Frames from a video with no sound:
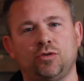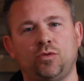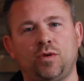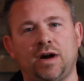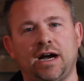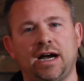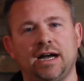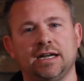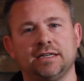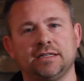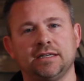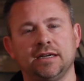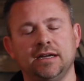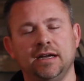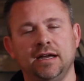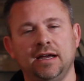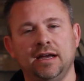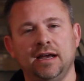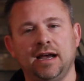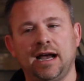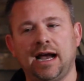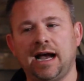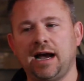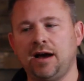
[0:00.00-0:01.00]
to watch
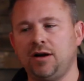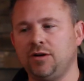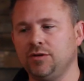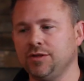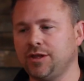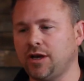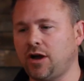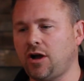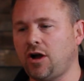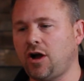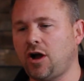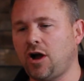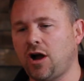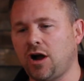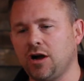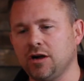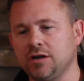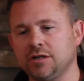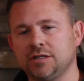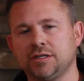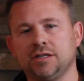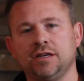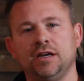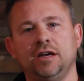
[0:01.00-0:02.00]
how the
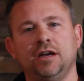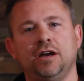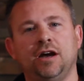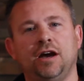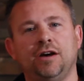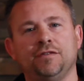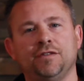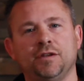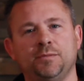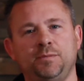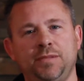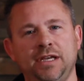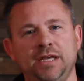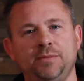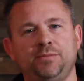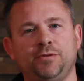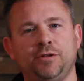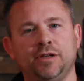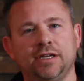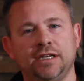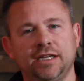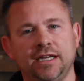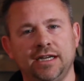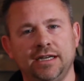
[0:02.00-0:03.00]
heart of the
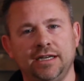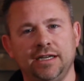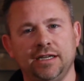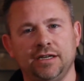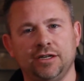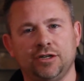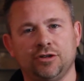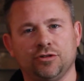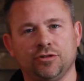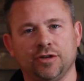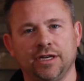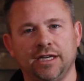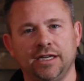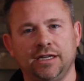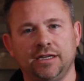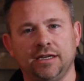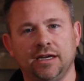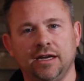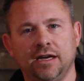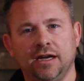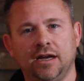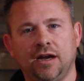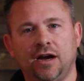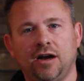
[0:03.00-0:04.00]
people at Indian Creek
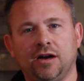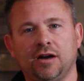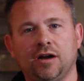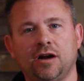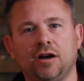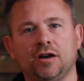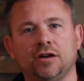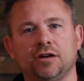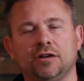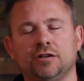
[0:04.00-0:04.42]
are,